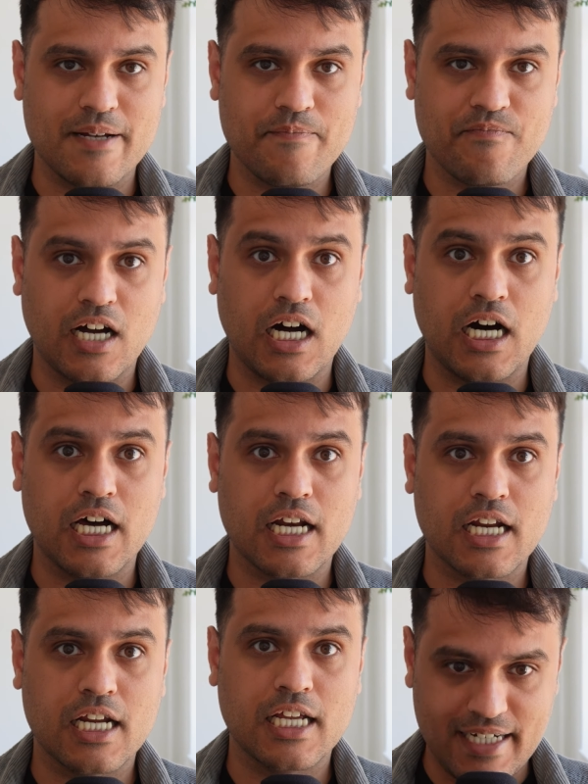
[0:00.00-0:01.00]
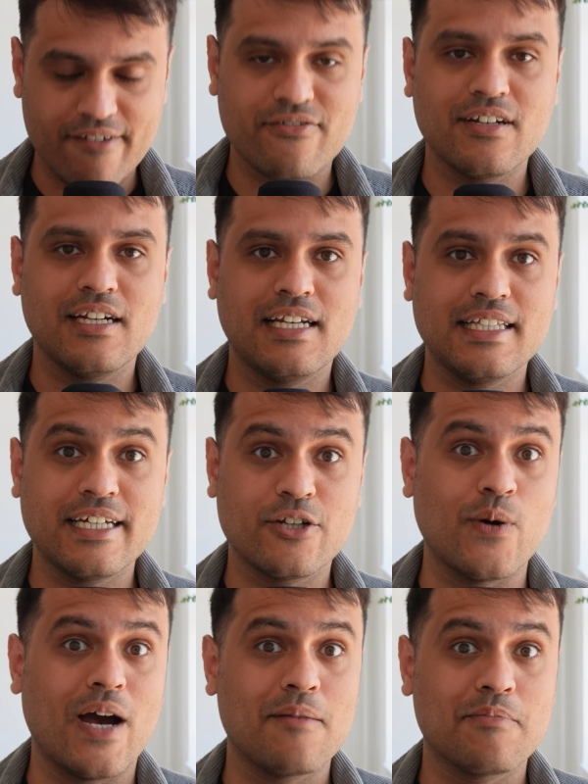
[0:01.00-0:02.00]
there are definitely that
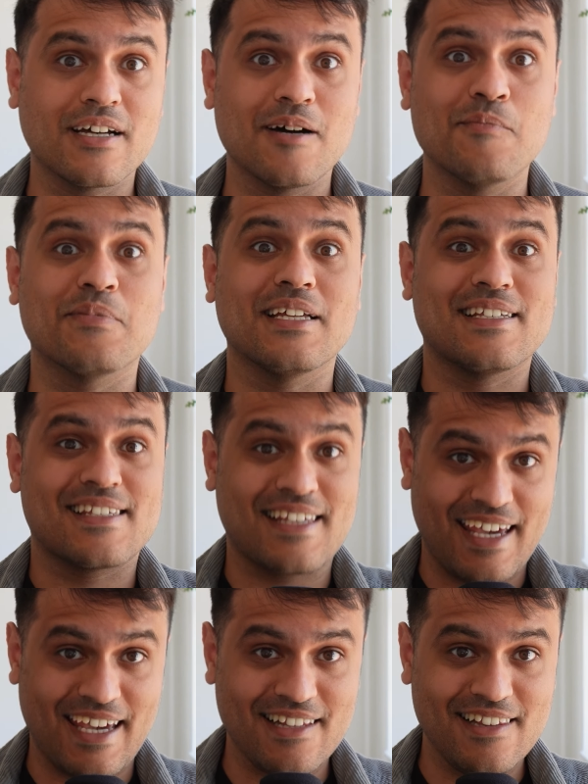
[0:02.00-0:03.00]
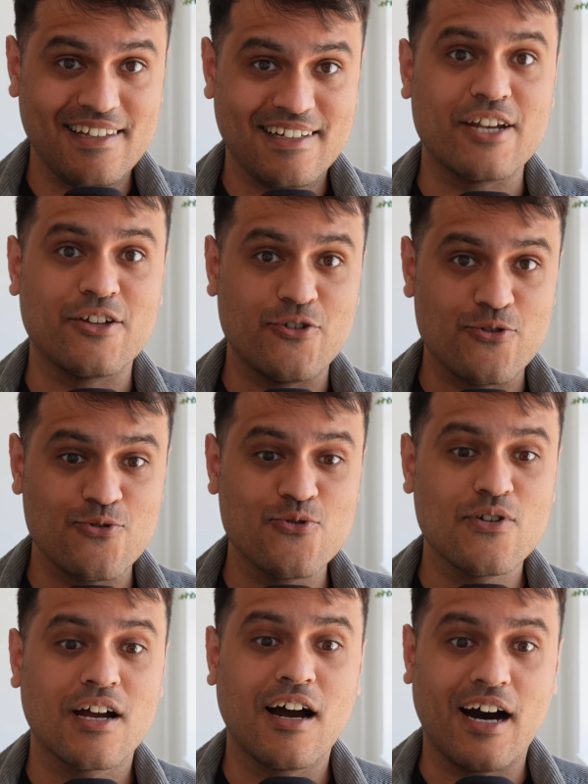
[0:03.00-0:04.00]
you help the company scale, that
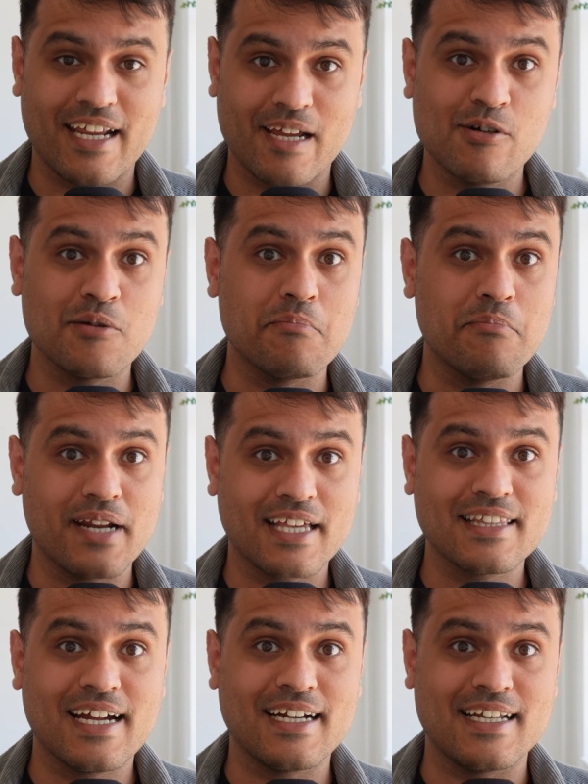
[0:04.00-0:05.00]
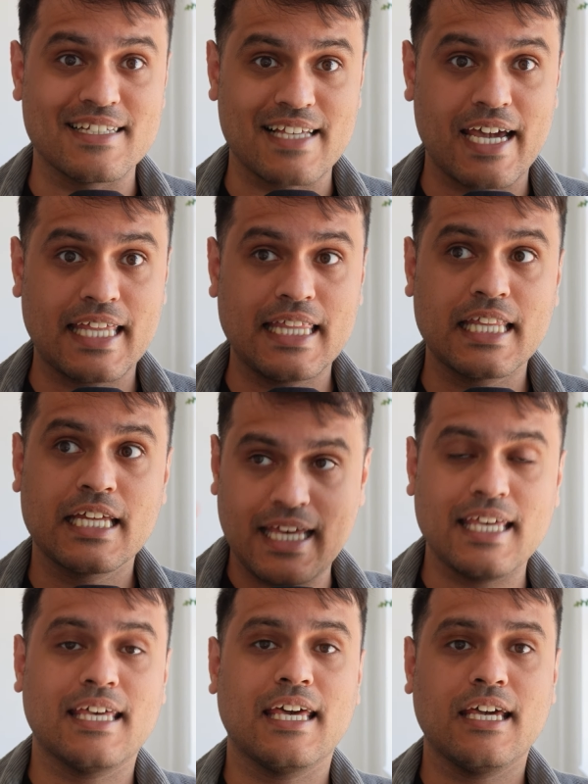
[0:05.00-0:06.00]
you are able to bring that design
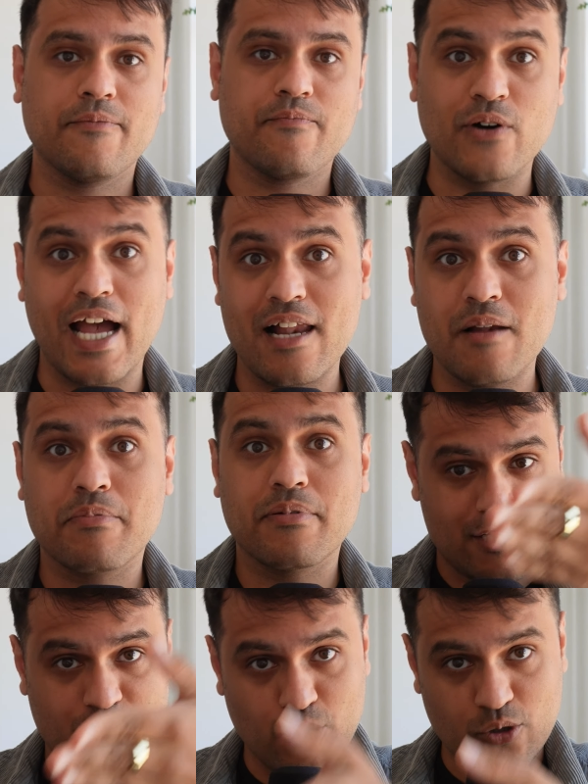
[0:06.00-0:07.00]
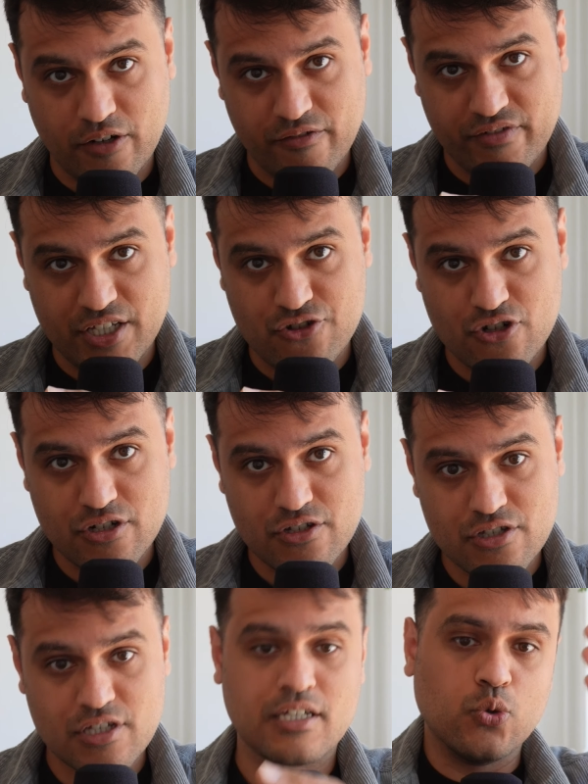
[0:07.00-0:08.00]
thinking to help execute on
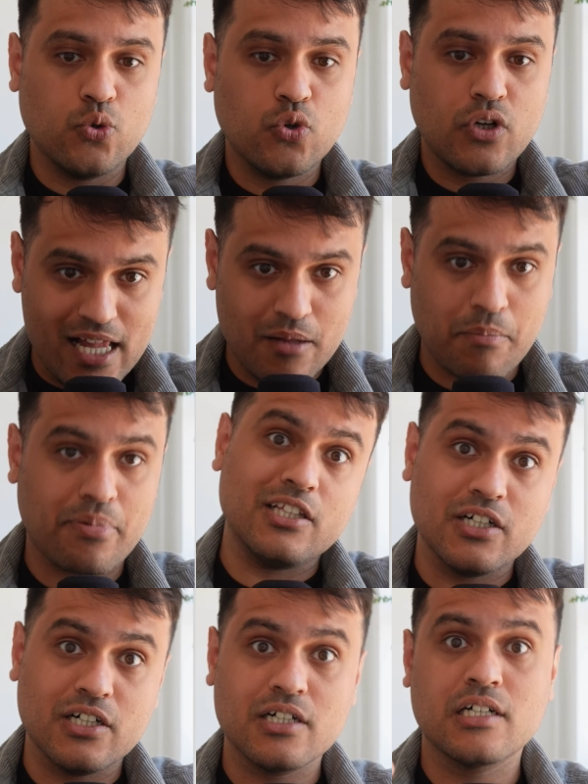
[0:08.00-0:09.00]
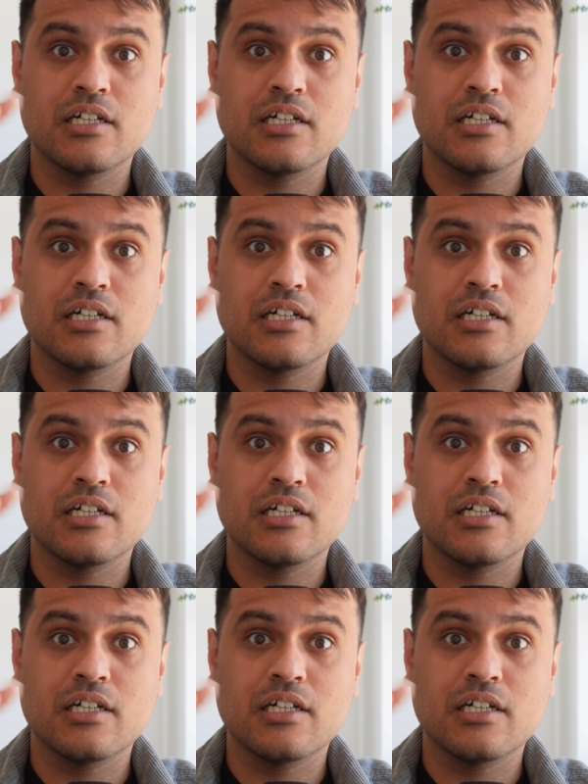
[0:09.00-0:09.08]
features, to help other